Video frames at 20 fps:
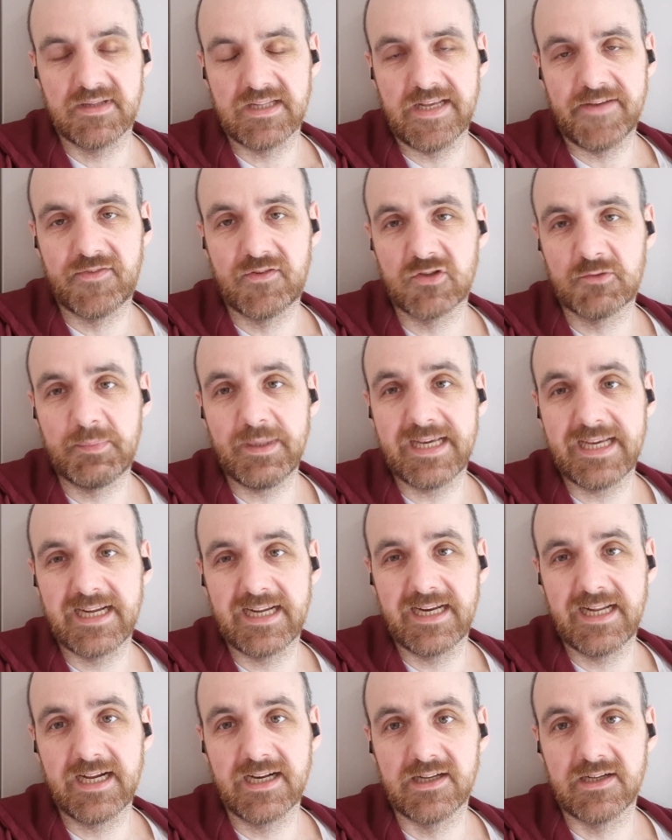if you're speaking
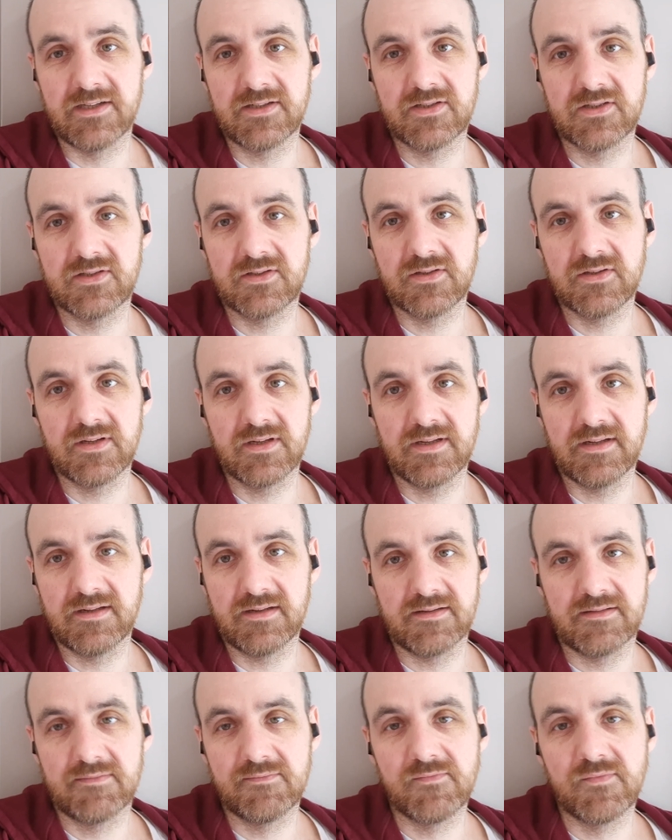in English,
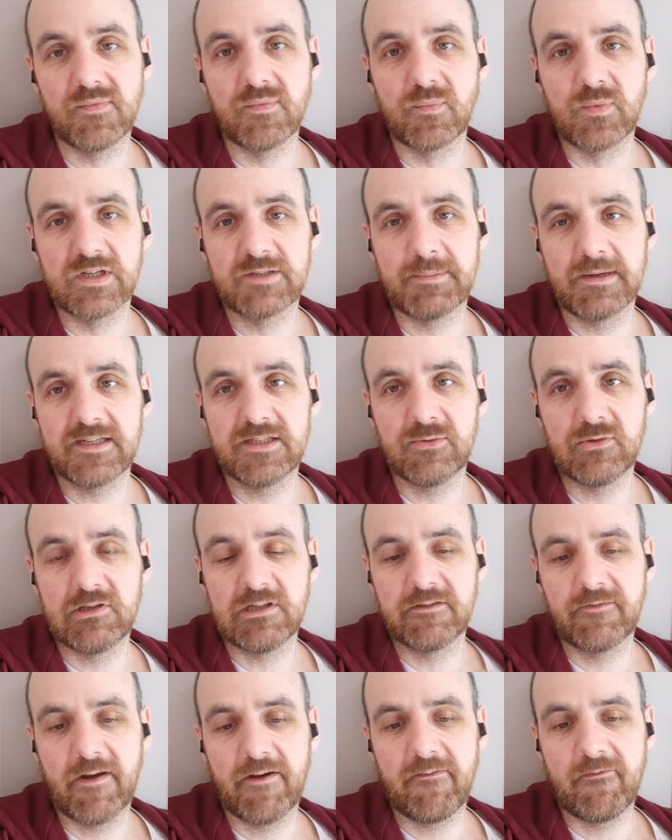especially with
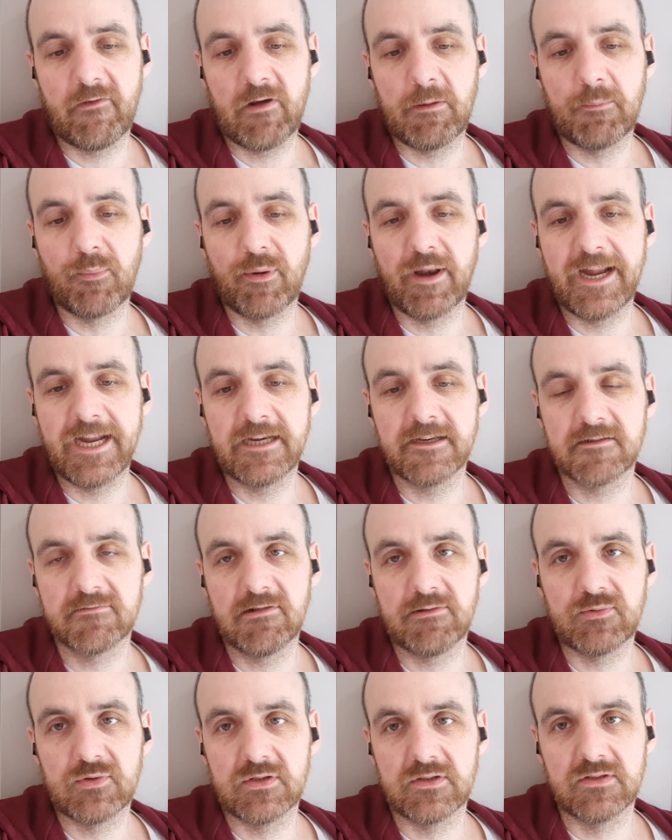these very, very plain
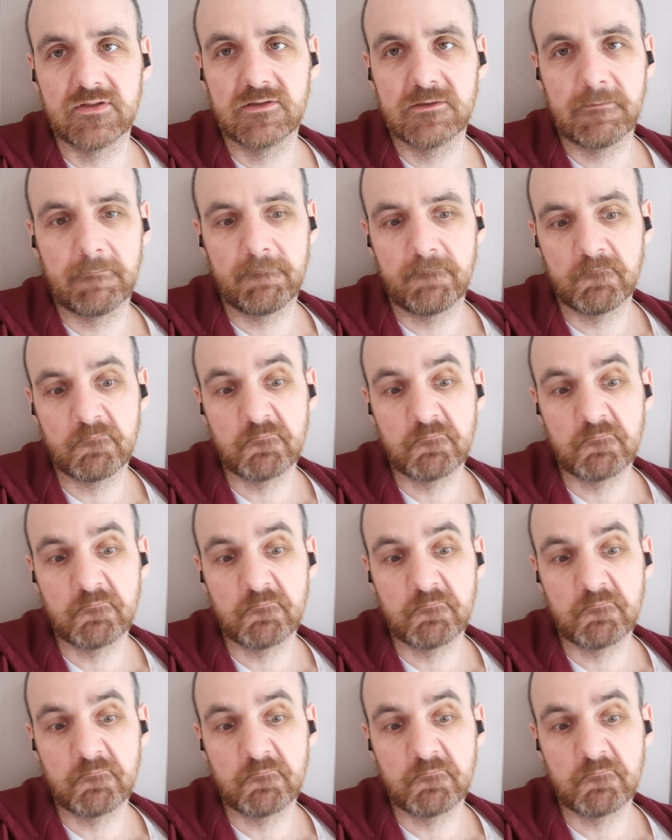descriptions,